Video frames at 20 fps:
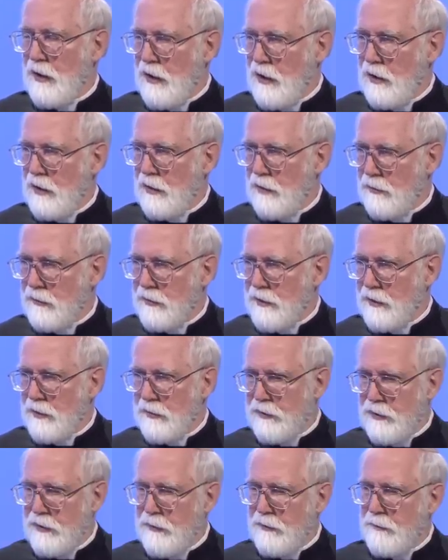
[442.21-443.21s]
you know,
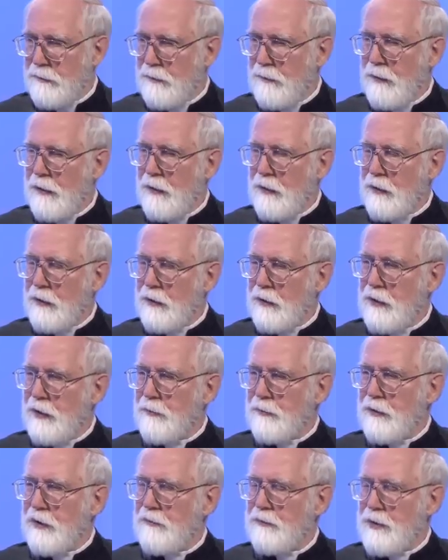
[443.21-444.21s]
that
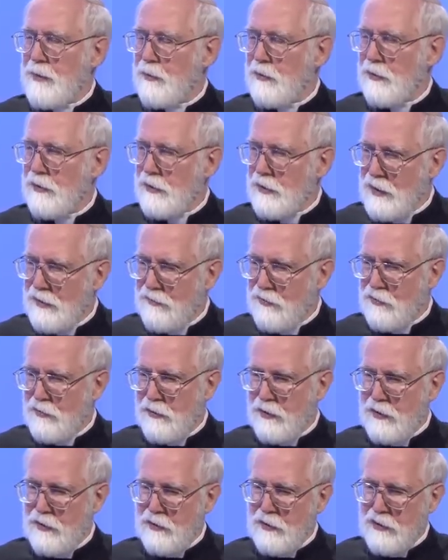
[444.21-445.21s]
if people live
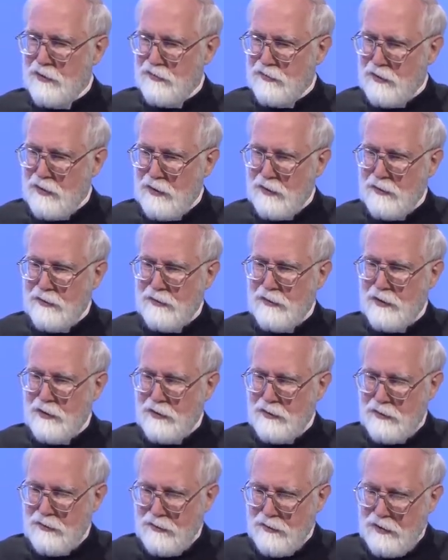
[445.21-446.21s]
according to God's law, they
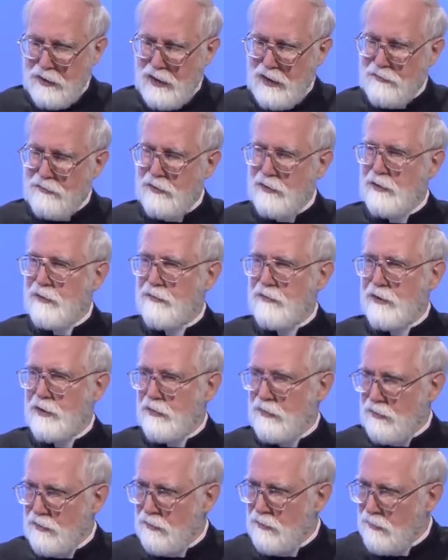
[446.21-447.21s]
go to heaven if they
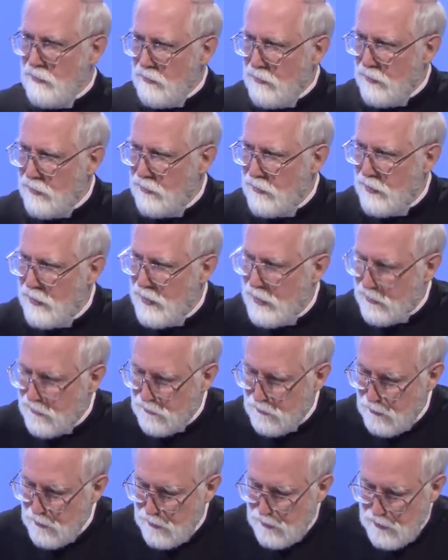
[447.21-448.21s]
do what God
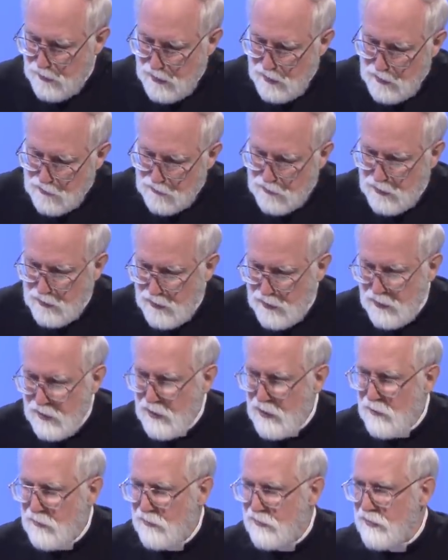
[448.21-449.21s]
asks for, certainly
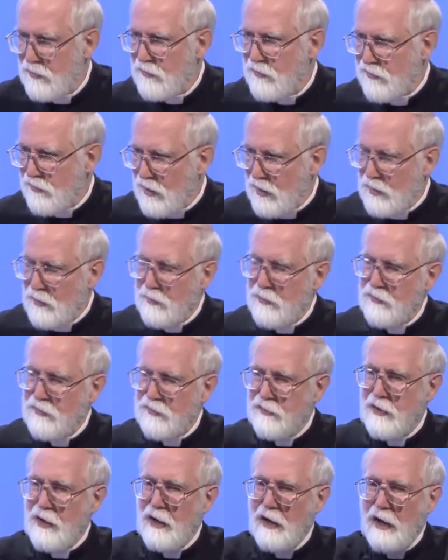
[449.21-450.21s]
receive the
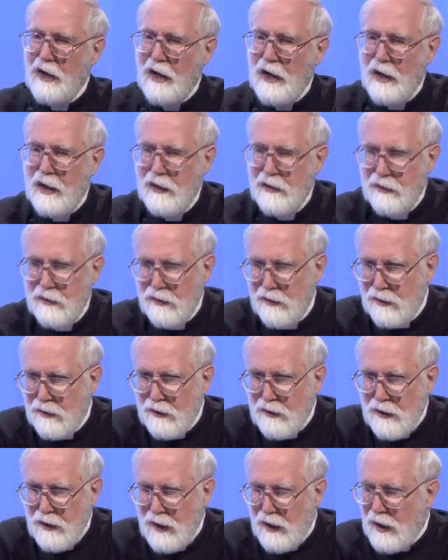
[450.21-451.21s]
sacraments, and
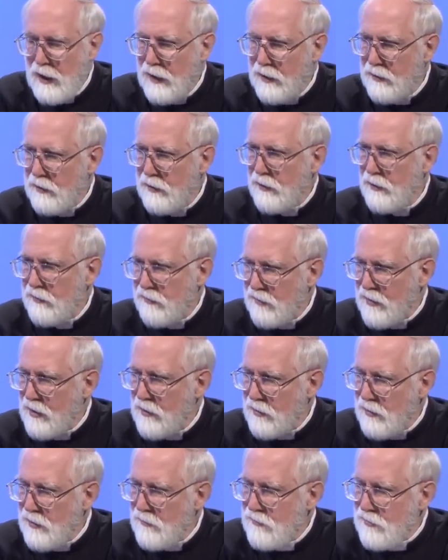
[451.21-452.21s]
live
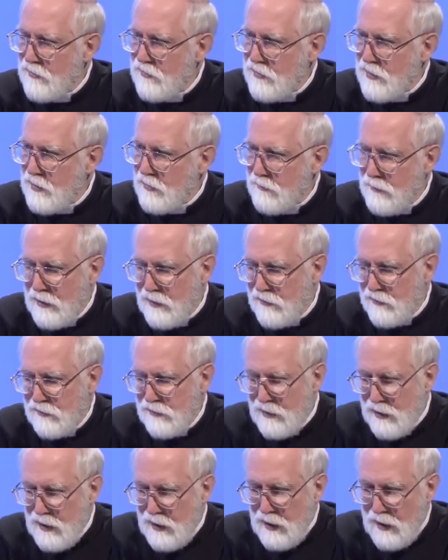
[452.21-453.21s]
in the state of
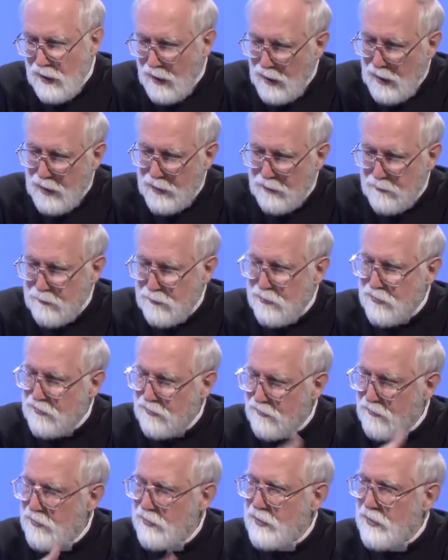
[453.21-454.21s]
grace, and
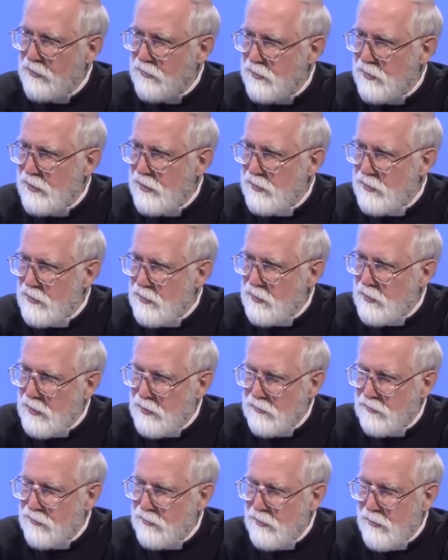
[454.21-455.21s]
persevere in that to the end of their
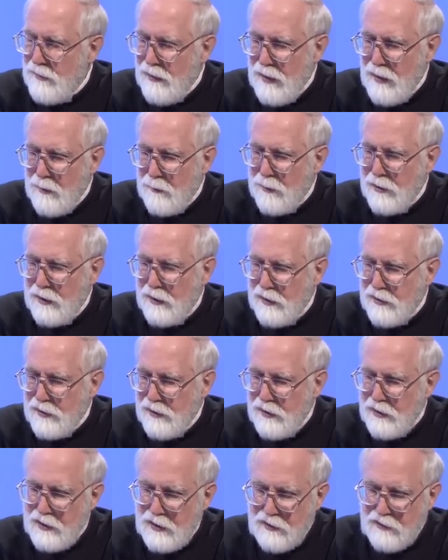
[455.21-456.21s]
lives. But on the
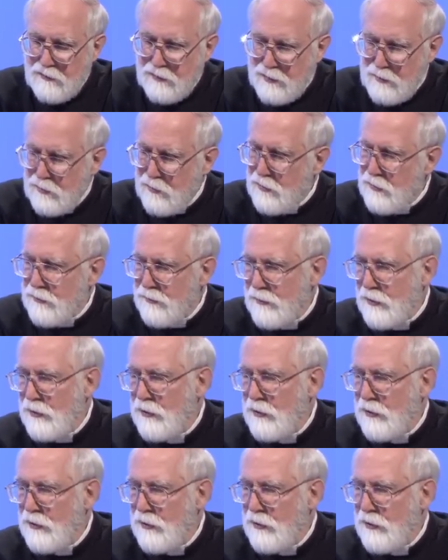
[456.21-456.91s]
other hand, if people